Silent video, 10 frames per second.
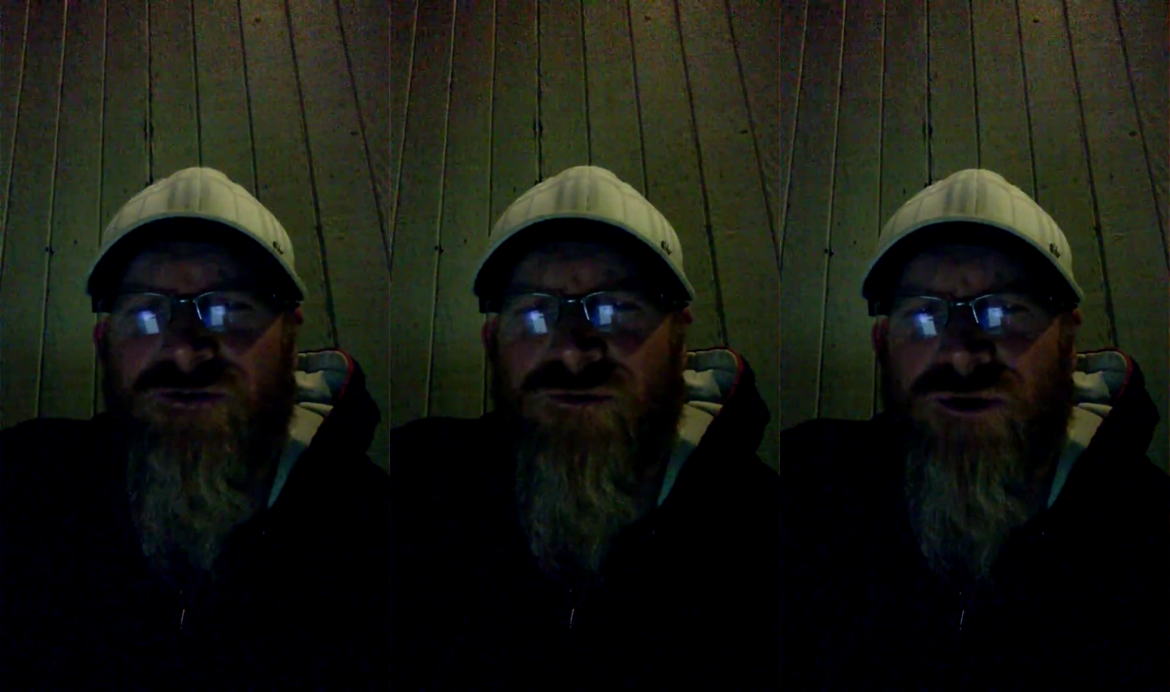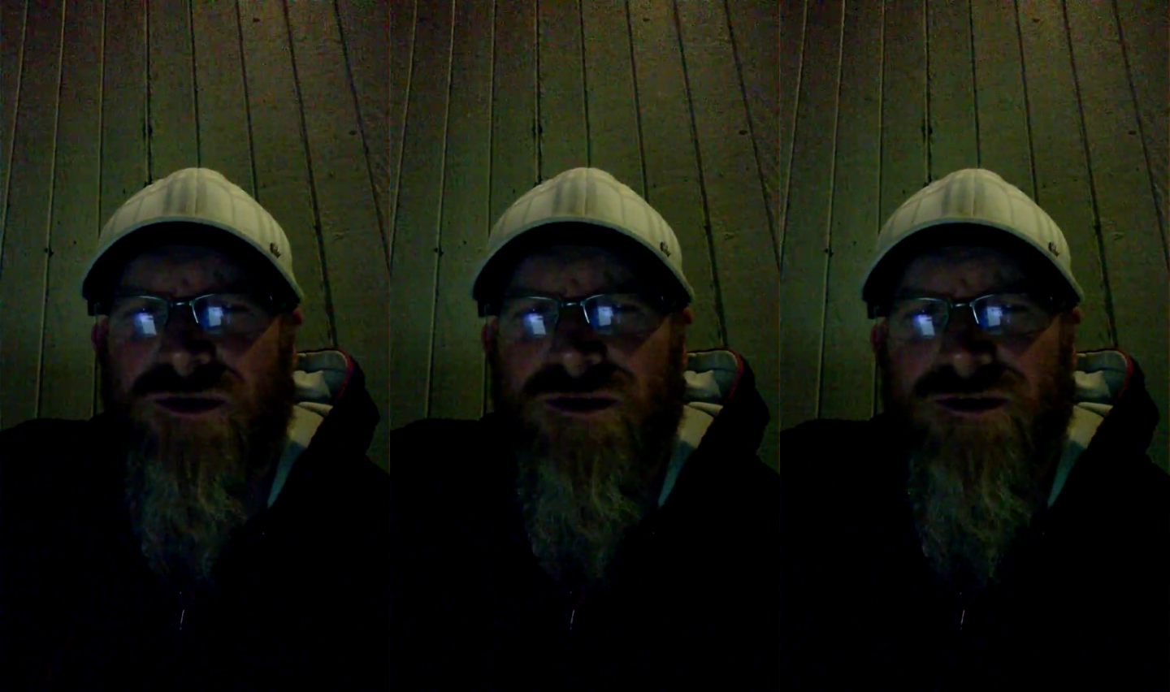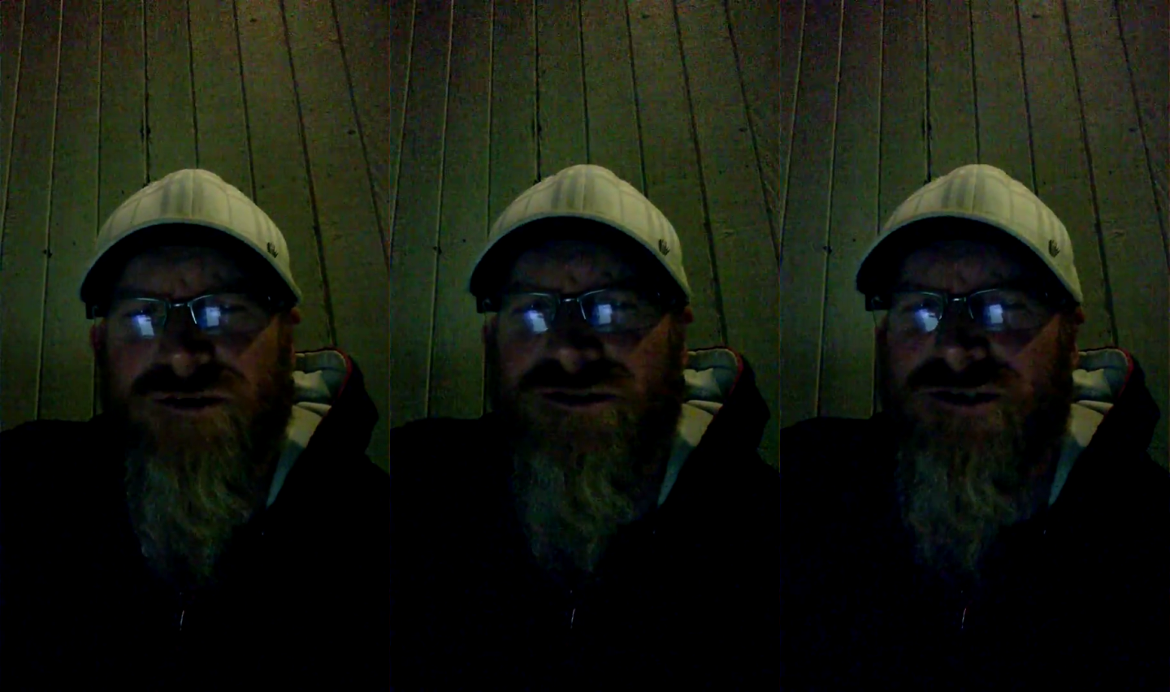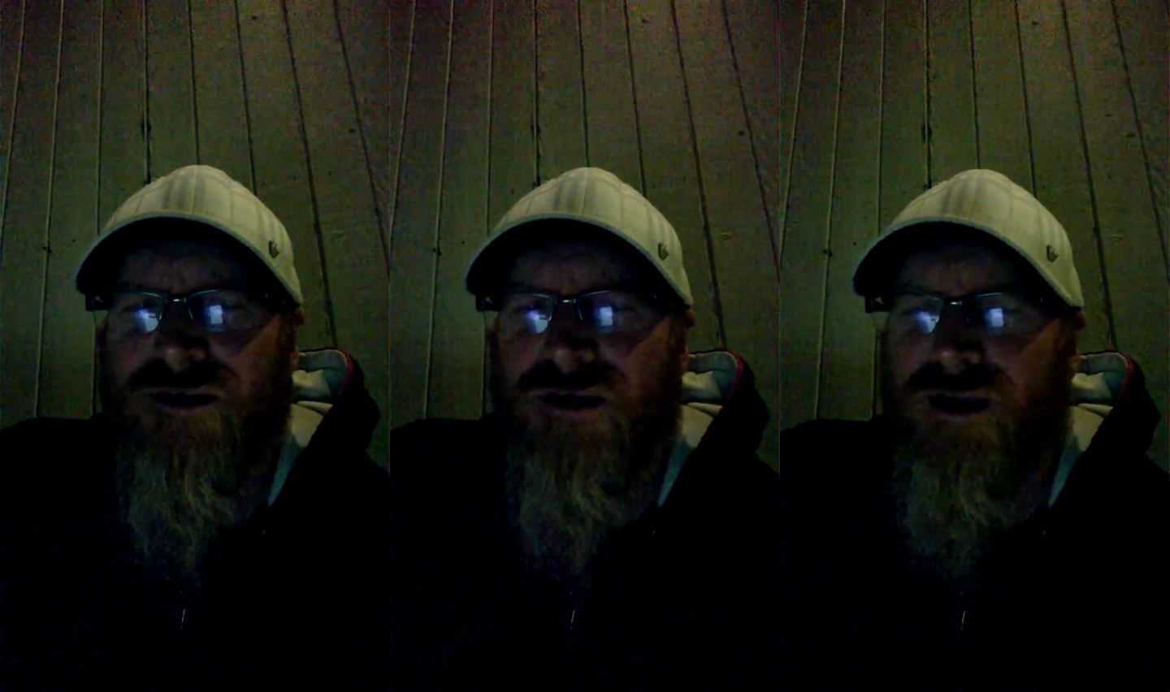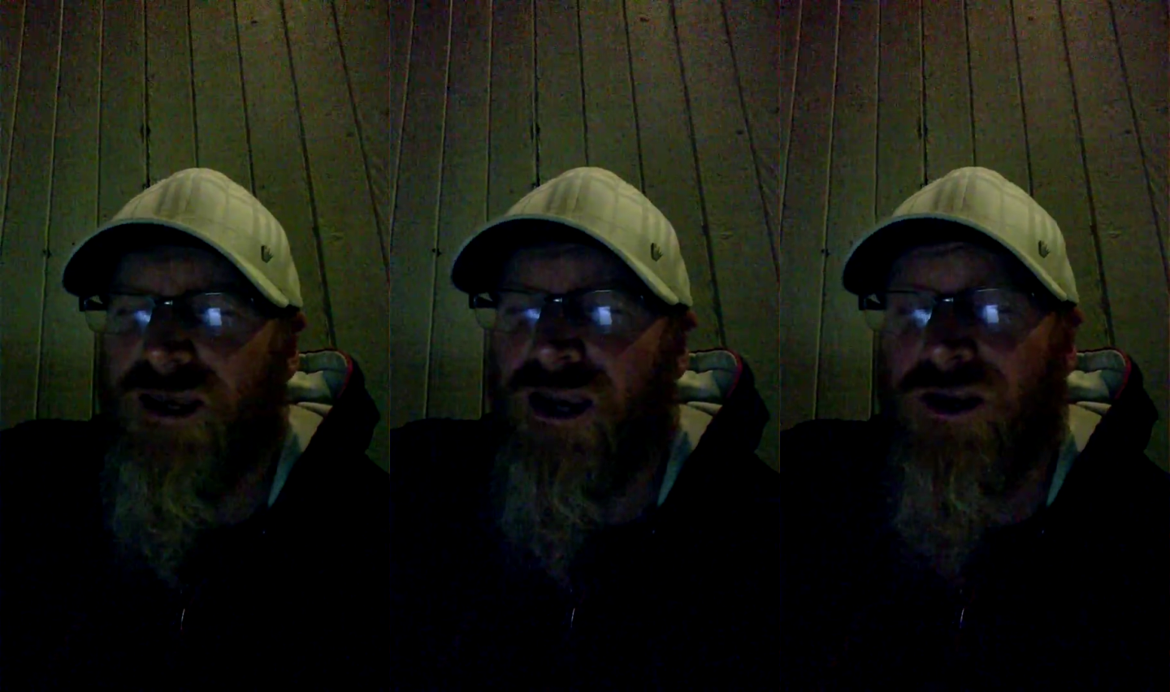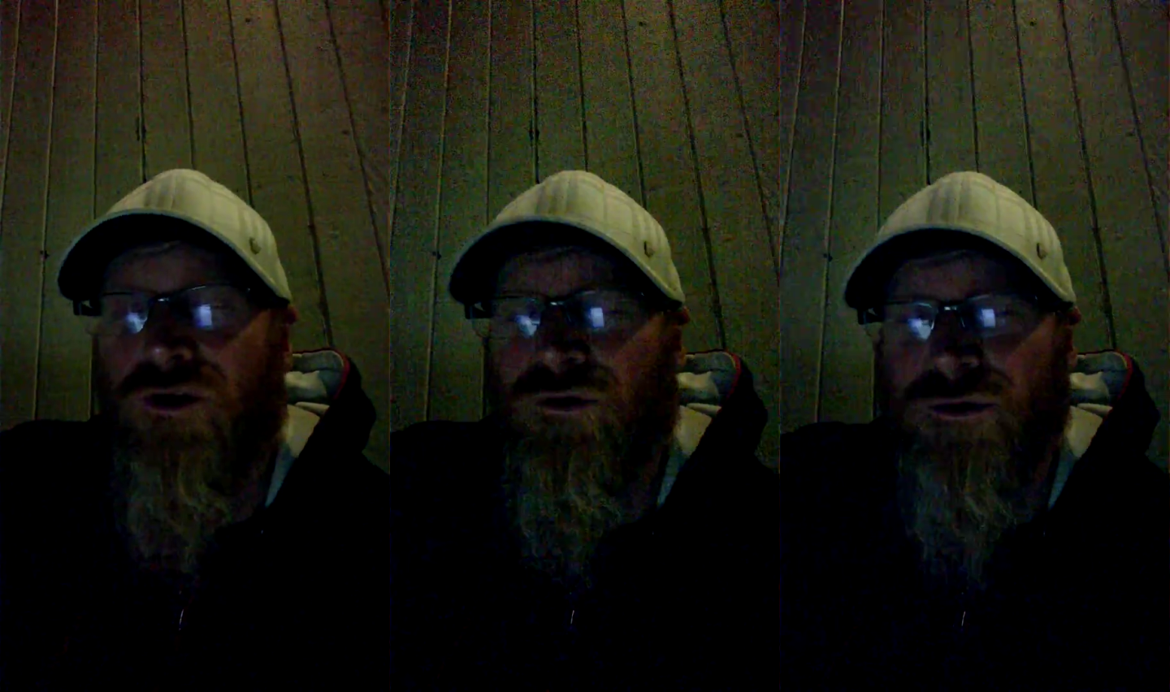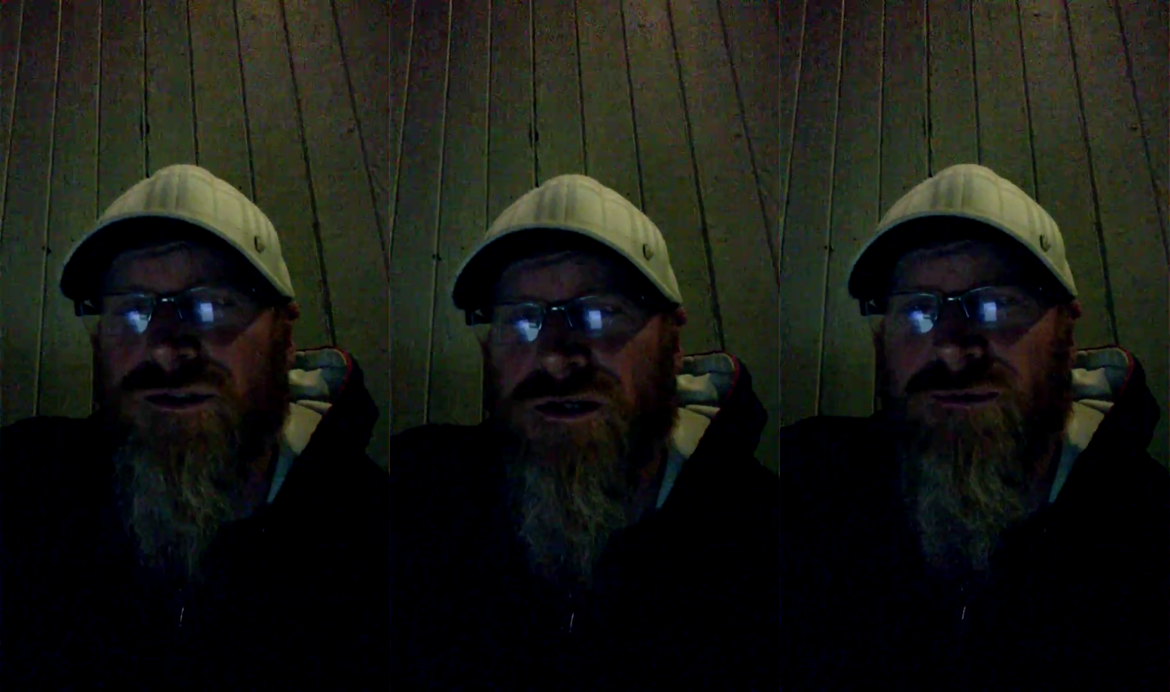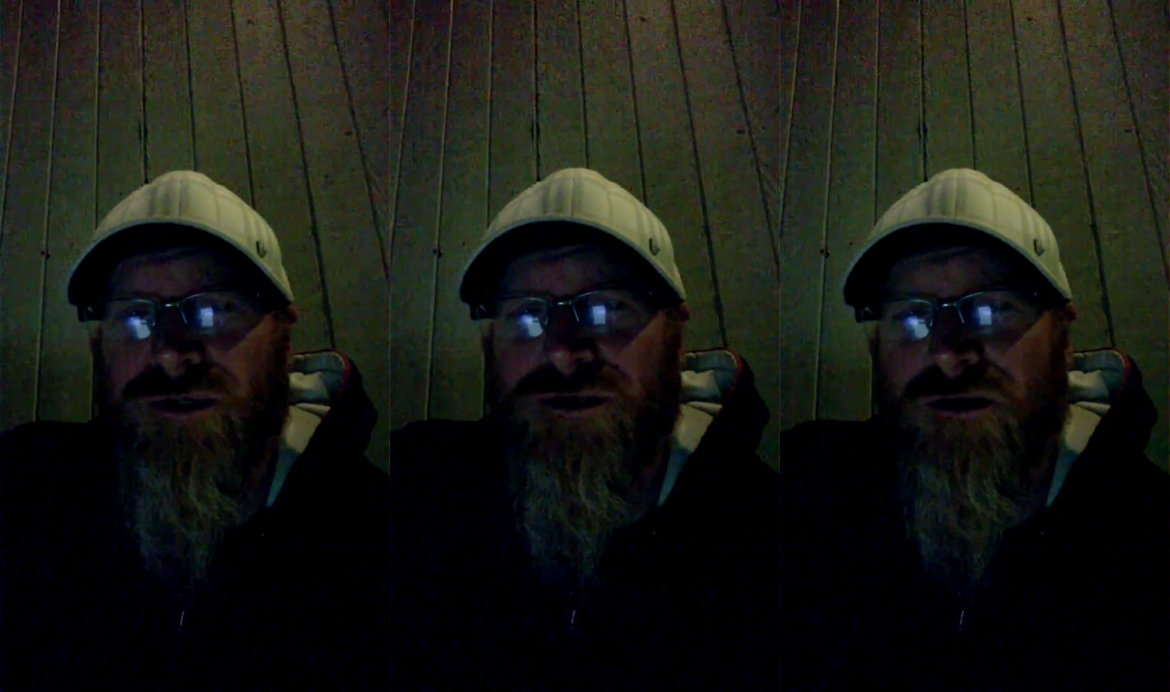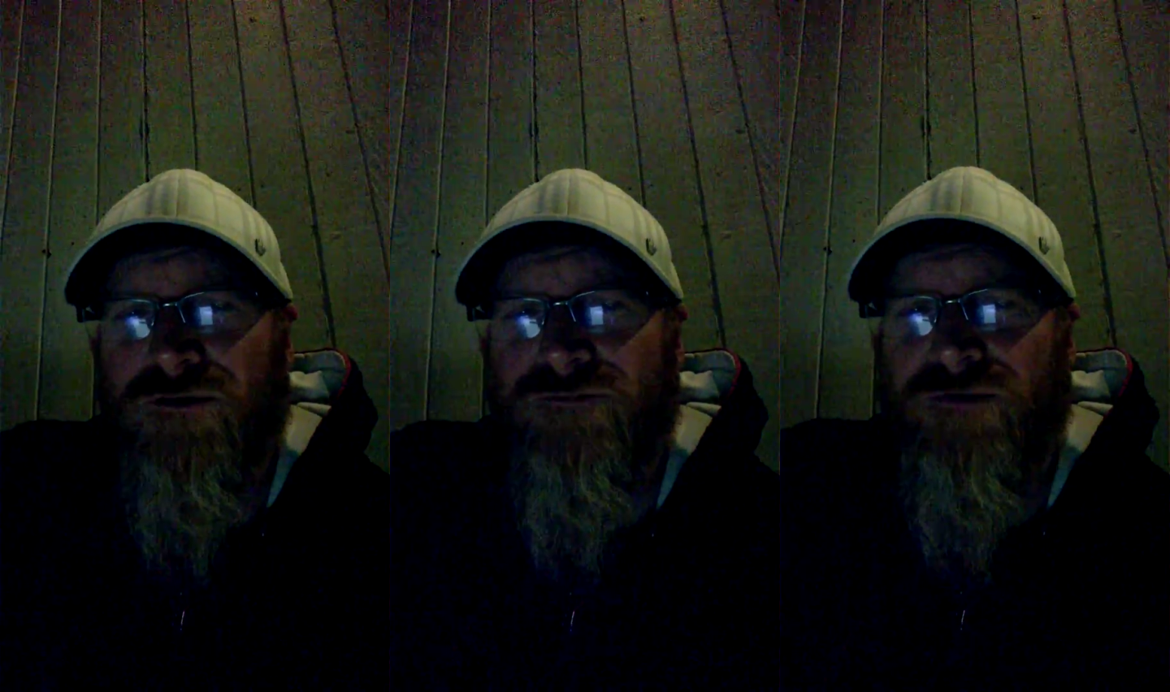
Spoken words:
It really is, and I knew it was gonna be tough.